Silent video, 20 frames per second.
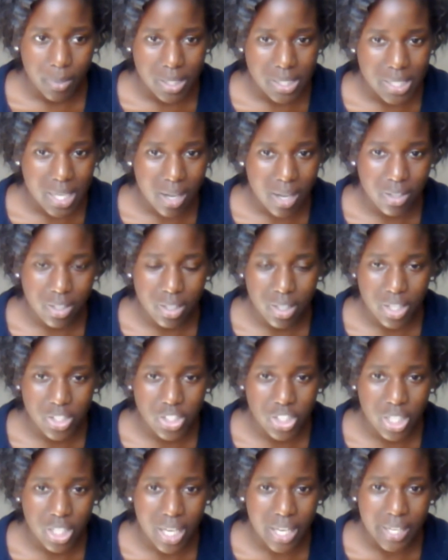Italian
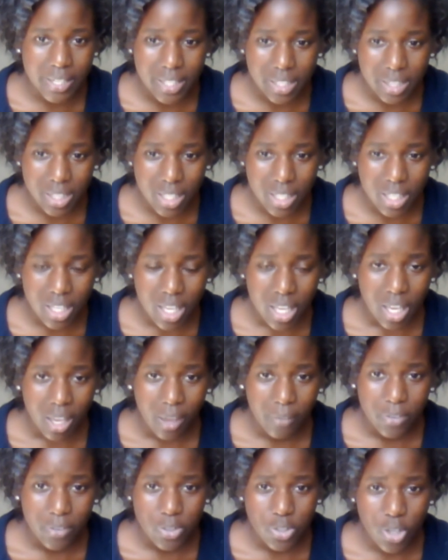collection, anything,
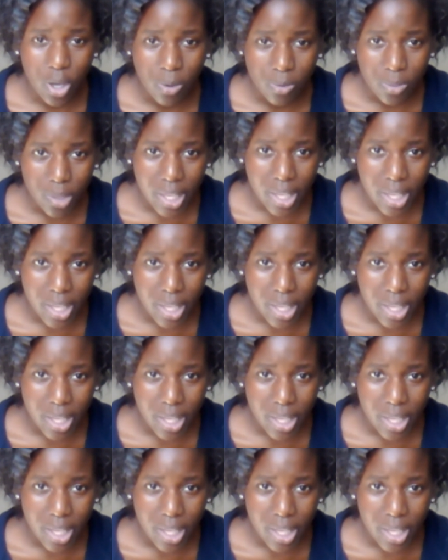if you don't